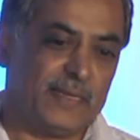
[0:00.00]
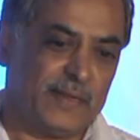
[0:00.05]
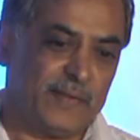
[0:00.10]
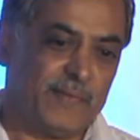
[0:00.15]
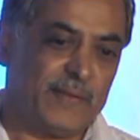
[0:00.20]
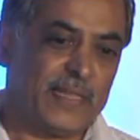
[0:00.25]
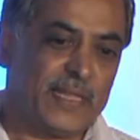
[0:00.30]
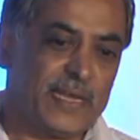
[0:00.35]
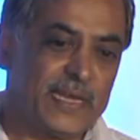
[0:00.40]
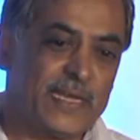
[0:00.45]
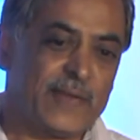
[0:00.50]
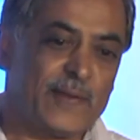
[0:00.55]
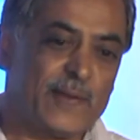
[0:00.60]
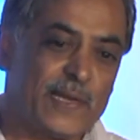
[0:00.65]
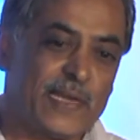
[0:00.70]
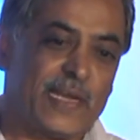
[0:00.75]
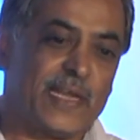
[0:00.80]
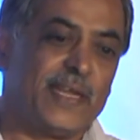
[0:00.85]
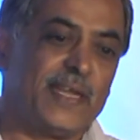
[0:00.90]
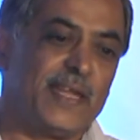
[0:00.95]
Whether it will
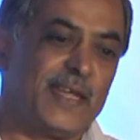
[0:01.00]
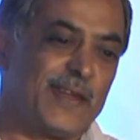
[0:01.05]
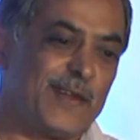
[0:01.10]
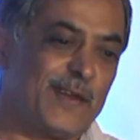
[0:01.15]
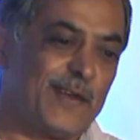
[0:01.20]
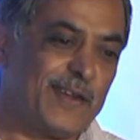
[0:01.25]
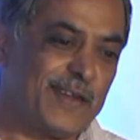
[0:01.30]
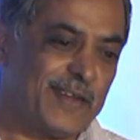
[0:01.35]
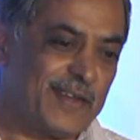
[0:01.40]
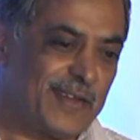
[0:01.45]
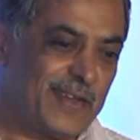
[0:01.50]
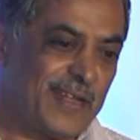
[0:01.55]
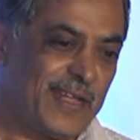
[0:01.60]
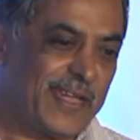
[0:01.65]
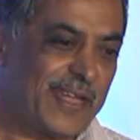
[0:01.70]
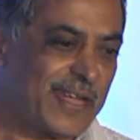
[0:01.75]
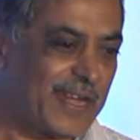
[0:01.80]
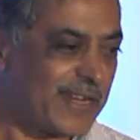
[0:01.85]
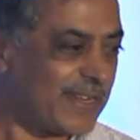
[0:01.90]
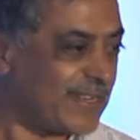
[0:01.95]
run or not,
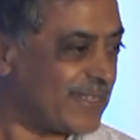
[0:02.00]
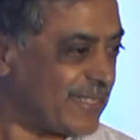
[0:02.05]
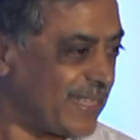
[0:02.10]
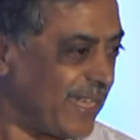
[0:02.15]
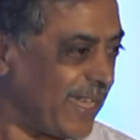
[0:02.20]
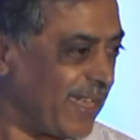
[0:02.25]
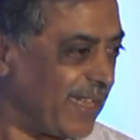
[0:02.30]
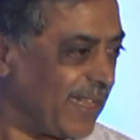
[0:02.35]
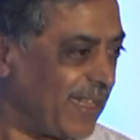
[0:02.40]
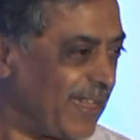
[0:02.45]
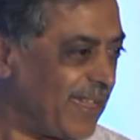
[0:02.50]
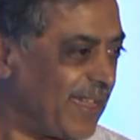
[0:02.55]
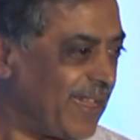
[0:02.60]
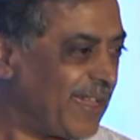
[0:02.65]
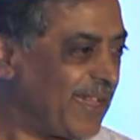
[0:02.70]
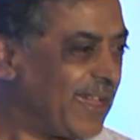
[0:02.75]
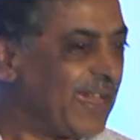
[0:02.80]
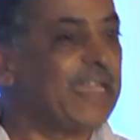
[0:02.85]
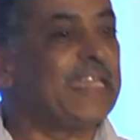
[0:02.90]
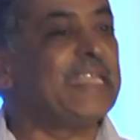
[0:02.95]
I can't say.
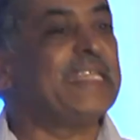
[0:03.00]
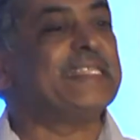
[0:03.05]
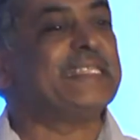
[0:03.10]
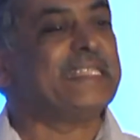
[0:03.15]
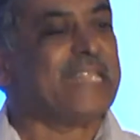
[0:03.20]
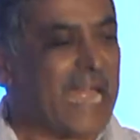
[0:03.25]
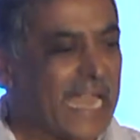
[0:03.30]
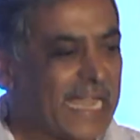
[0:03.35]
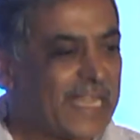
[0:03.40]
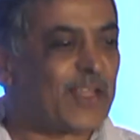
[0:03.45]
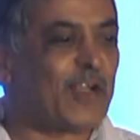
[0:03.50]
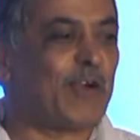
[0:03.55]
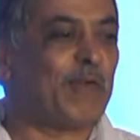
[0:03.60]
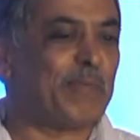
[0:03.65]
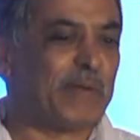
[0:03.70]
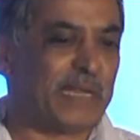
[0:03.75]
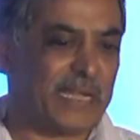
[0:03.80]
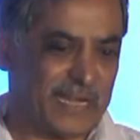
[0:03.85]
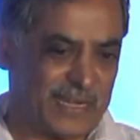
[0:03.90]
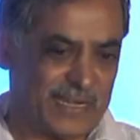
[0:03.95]
It is that
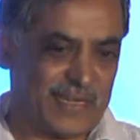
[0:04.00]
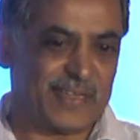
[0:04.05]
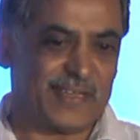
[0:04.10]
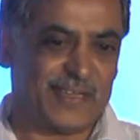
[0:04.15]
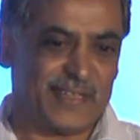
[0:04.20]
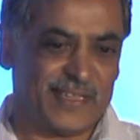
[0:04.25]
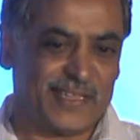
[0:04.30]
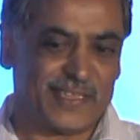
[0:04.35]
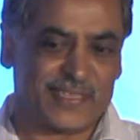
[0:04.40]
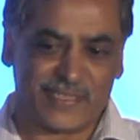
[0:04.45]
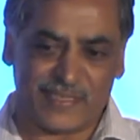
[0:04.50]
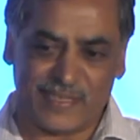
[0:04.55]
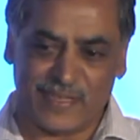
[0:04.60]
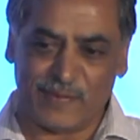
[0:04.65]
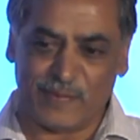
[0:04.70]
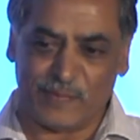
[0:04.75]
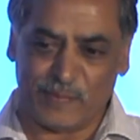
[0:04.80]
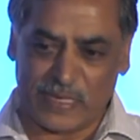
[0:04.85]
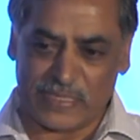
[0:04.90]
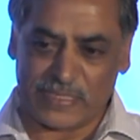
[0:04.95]
complicated, this
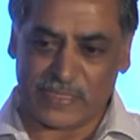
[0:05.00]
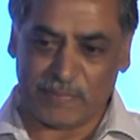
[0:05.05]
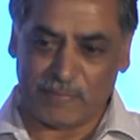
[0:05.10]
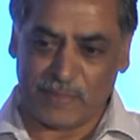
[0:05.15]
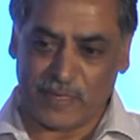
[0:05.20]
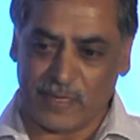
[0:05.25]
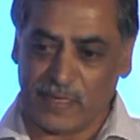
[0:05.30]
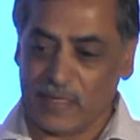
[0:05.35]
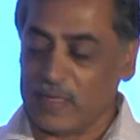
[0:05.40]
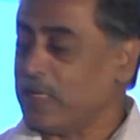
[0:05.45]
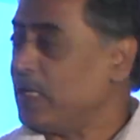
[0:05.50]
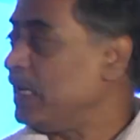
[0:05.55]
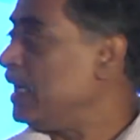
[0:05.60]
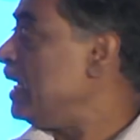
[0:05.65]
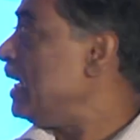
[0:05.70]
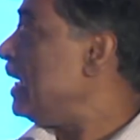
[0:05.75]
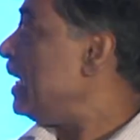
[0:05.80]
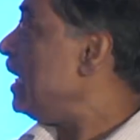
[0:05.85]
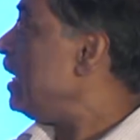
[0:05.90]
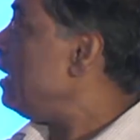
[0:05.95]
assembly.
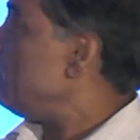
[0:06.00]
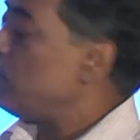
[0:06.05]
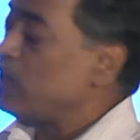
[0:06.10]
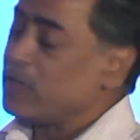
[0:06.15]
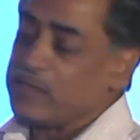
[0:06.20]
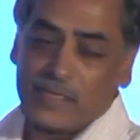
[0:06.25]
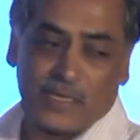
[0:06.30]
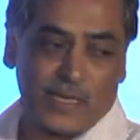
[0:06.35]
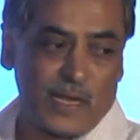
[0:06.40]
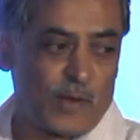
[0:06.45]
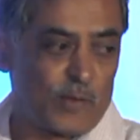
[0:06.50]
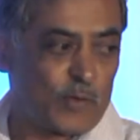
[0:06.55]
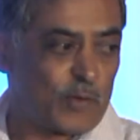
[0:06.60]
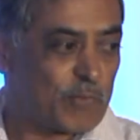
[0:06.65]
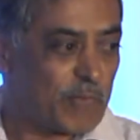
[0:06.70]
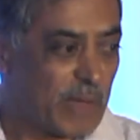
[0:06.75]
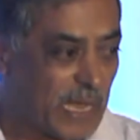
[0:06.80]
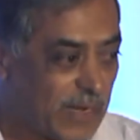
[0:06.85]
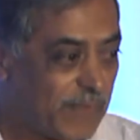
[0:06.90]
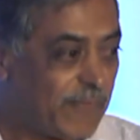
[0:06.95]
Imagine how to
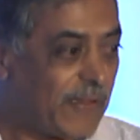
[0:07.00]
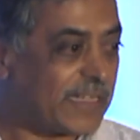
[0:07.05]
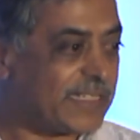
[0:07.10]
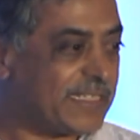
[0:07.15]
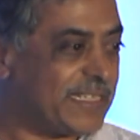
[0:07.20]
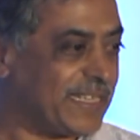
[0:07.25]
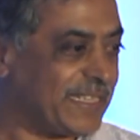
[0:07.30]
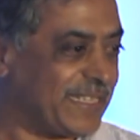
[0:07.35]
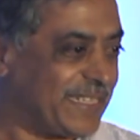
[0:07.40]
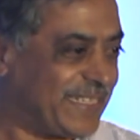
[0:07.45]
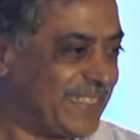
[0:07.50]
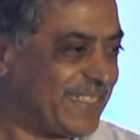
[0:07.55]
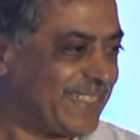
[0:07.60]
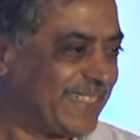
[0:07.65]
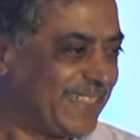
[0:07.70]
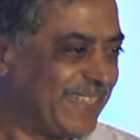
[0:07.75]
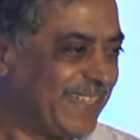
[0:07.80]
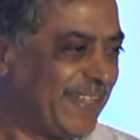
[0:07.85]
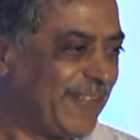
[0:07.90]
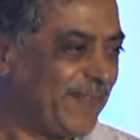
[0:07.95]
manufacture this.
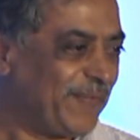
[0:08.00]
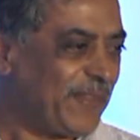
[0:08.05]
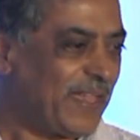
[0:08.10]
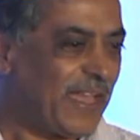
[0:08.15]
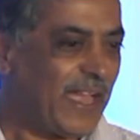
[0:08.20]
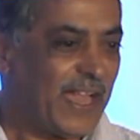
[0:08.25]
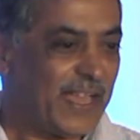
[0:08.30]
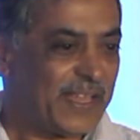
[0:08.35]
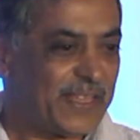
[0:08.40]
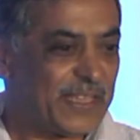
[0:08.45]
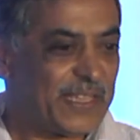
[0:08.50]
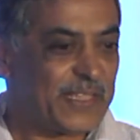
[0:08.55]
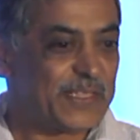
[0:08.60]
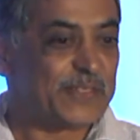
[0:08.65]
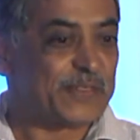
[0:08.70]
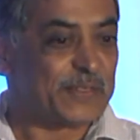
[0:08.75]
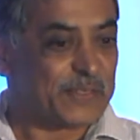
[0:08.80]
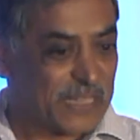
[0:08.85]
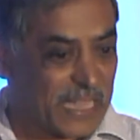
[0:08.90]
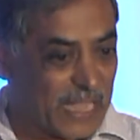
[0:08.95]
And
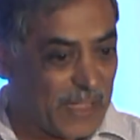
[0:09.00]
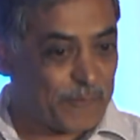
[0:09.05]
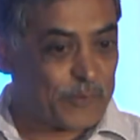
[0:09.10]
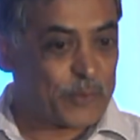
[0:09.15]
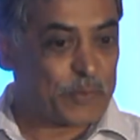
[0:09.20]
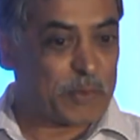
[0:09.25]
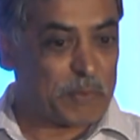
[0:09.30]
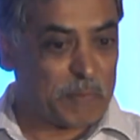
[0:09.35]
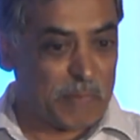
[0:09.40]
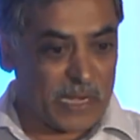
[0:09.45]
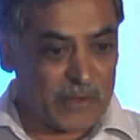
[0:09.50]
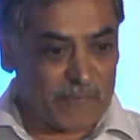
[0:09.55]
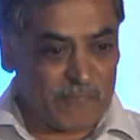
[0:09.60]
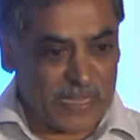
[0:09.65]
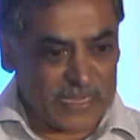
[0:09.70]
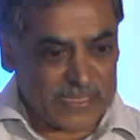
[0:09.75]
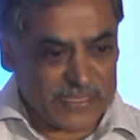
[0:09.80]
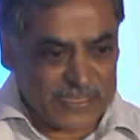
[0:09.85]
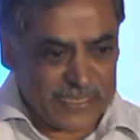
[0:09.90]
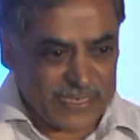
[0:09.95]
these have to be
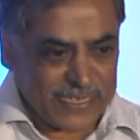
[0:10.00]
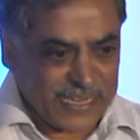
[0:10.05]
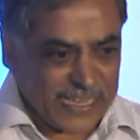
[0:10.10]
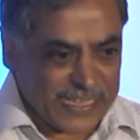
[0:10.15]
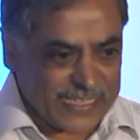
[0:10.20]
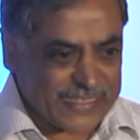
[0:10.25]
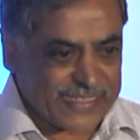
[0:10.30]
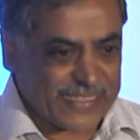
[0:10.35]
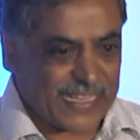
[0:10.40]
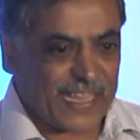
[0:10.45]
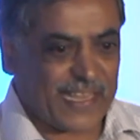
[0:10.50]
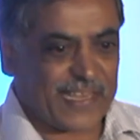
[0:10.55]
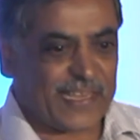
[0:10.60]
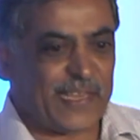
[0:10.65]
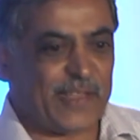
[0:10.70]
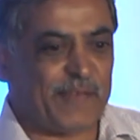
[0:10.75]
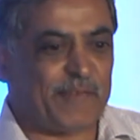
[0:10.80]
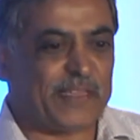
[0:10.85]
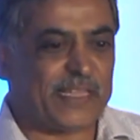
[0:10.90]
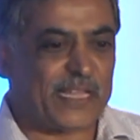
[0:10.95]
manufactured
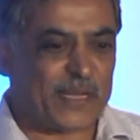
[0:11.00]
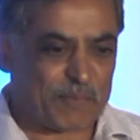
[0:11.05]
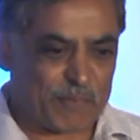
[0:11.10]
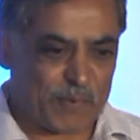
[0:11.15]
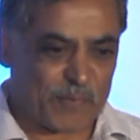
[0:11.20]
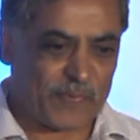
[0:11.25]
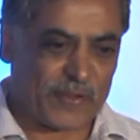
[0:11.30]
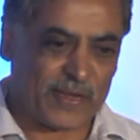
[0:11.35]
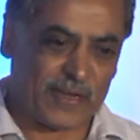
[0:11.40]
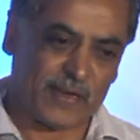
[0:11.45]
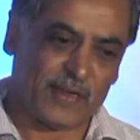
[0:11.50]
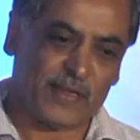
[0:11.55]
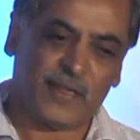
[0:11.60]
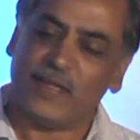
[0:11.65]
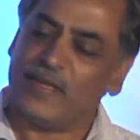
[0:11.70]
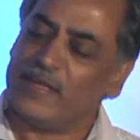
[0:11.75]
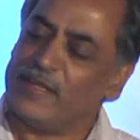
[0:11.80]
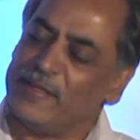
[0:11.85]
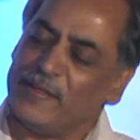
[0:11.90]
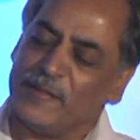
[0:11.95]
exactly with that profile.
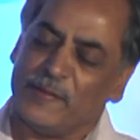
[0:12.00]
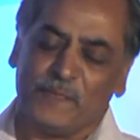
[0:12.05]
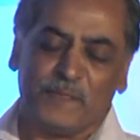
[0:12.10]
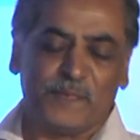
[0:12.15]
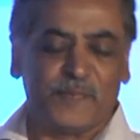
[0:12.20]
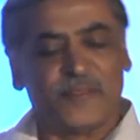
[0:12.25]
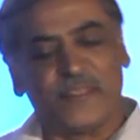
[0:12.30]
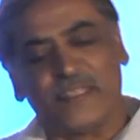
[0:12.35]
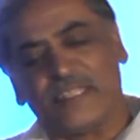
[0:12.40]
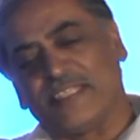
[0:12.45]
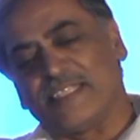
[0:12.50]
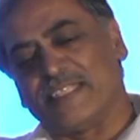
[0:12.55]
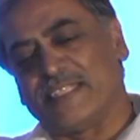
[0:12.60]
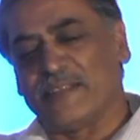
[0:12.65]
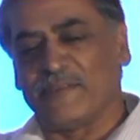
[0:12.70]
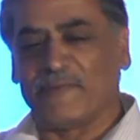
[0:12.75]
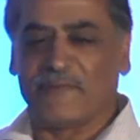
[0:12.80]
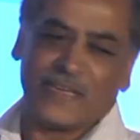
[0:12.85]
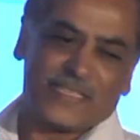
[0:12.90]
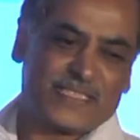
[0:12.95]
This is
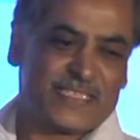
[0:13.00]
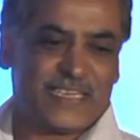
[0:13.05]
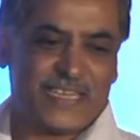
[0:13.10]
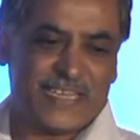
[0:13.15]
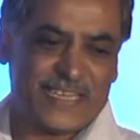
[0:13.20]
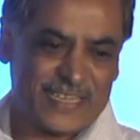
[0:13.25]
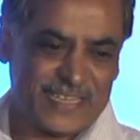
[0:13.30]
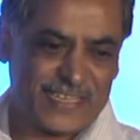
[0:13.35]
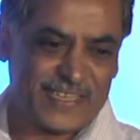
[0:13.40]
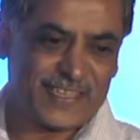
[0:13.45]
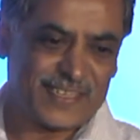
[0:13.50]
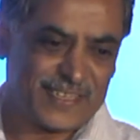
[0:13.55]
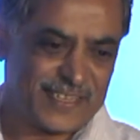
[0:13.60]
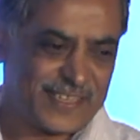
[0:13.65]
a fascinating